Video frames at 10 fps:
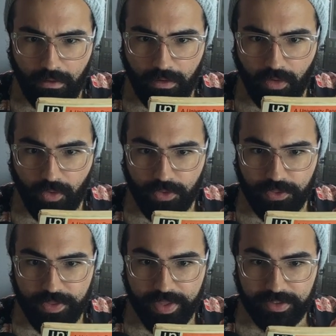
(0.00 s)
Oh
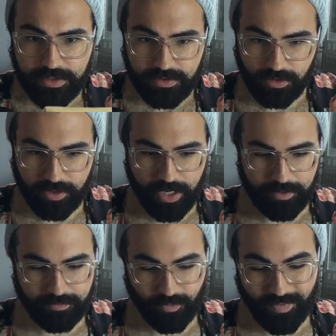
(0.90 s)
this, okay,
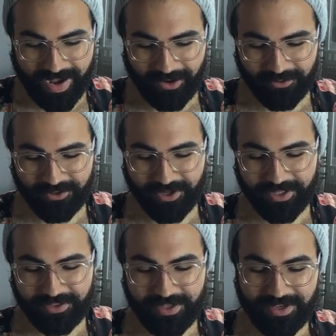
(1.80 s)
wow. Look
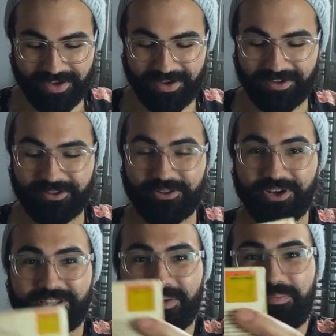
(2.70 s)
at the,
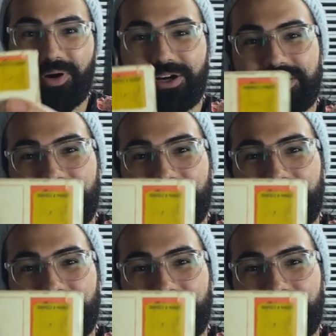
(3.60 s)
look at the Barnes &